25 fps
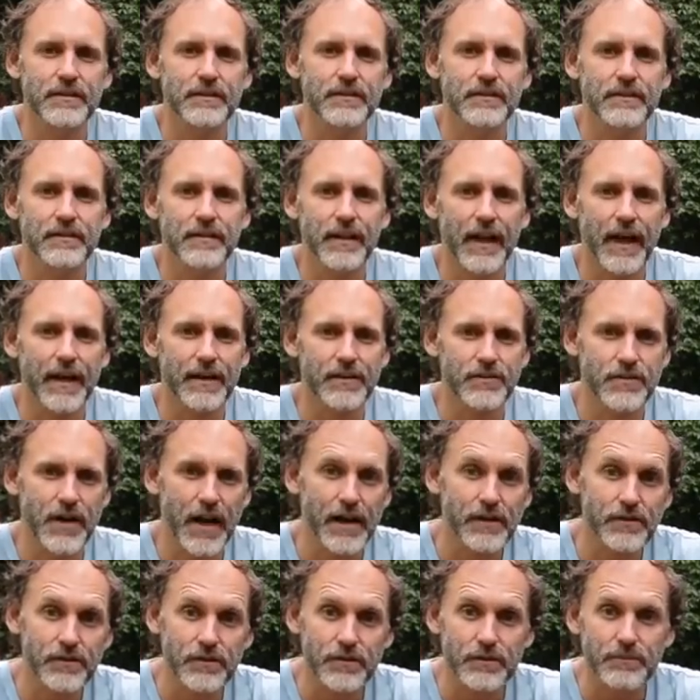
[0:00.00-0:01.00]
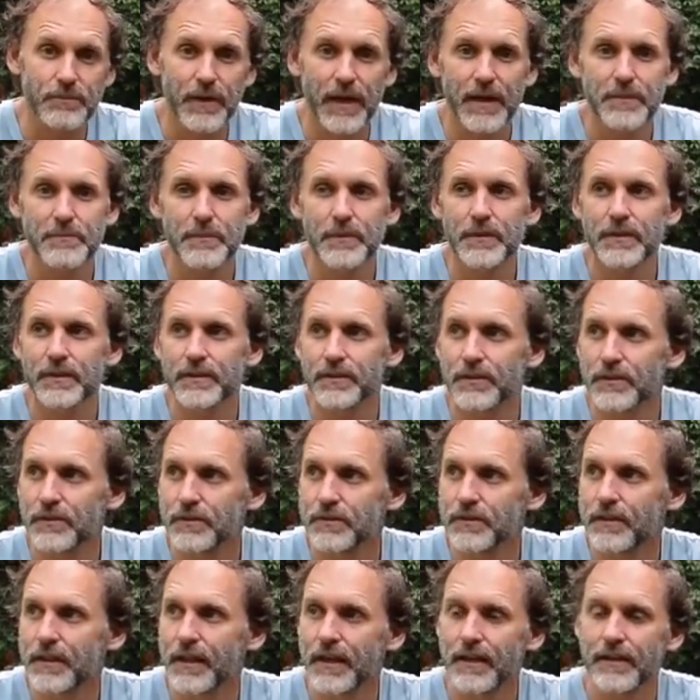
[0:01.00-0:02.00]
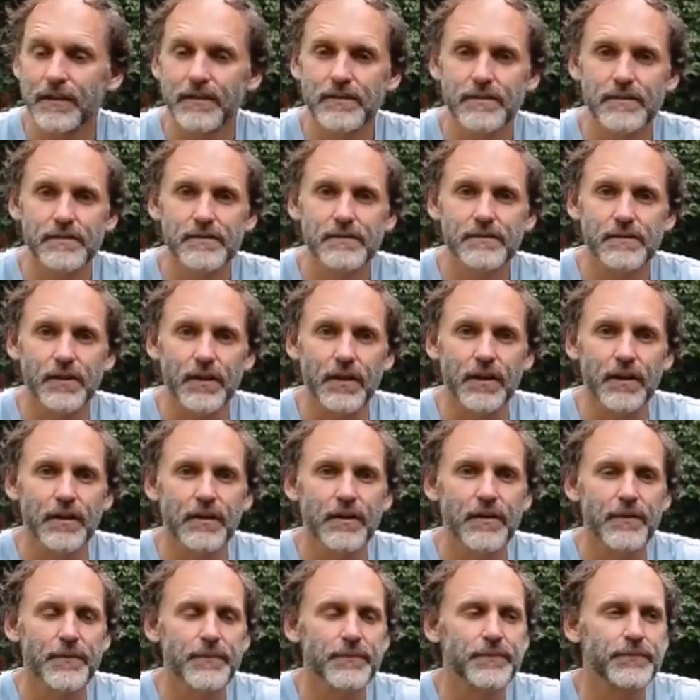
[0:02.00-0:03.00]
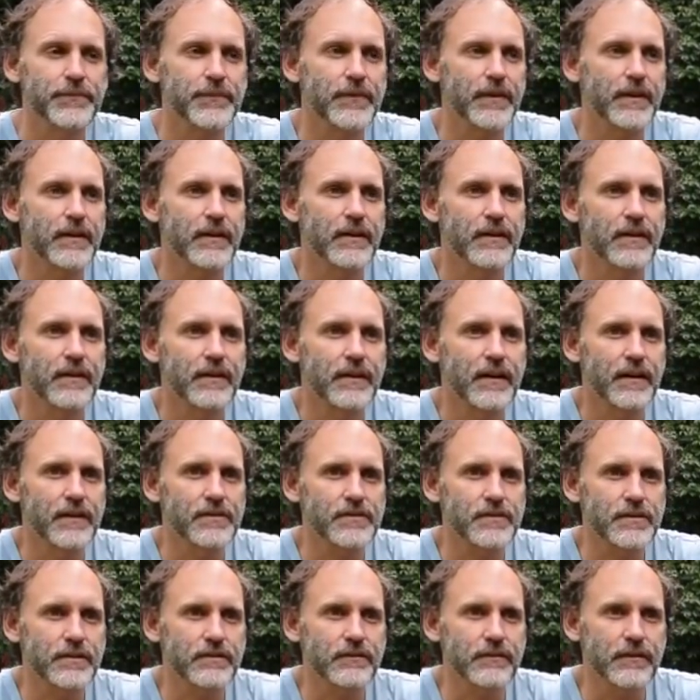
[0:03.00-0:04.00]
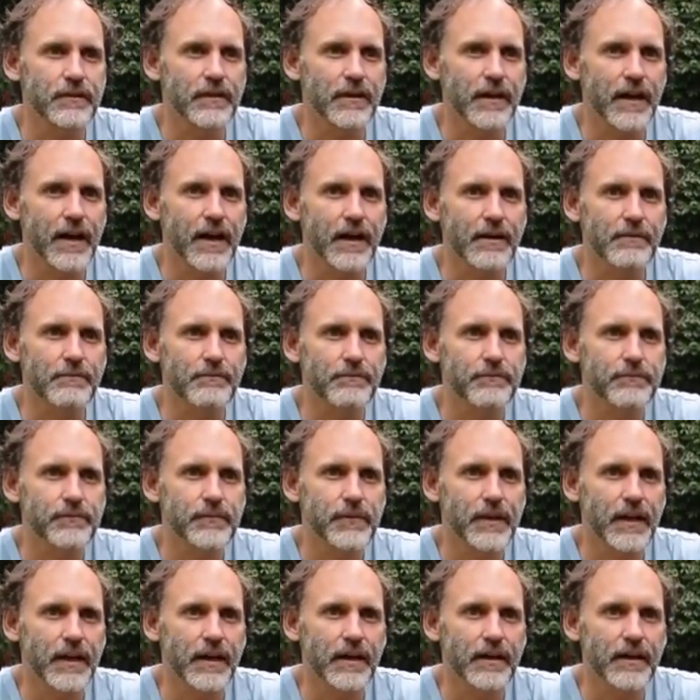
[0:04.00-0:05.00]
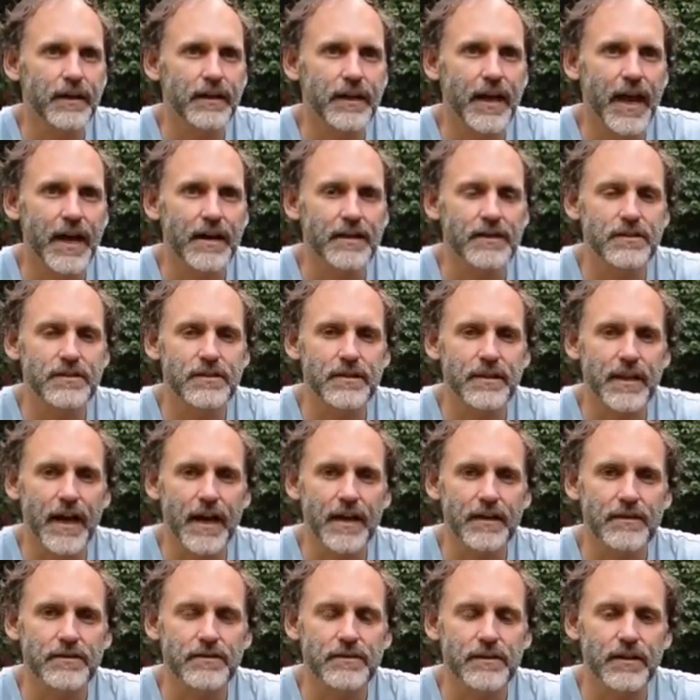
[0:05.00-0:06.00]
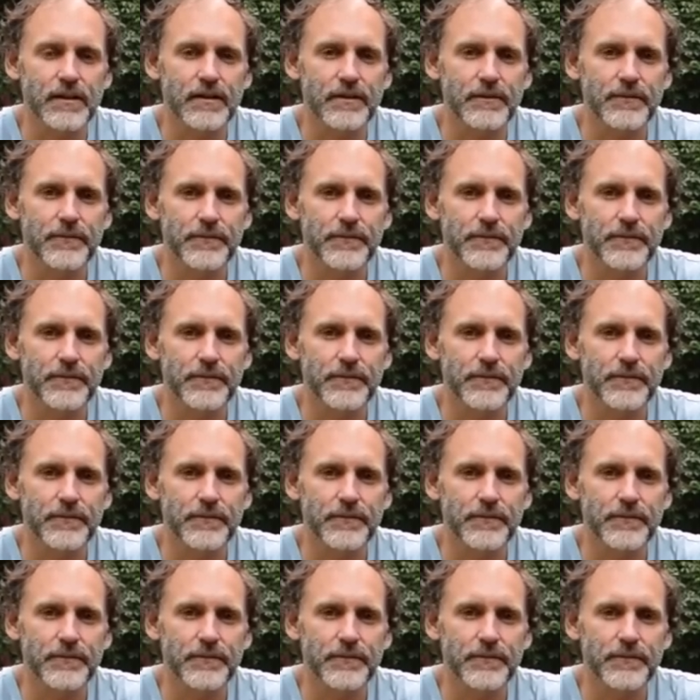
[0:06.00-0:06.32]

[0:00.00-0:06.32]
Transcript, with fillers: and that attracts good people and good things. So mm. I sort of um, yeah, account it to that. So.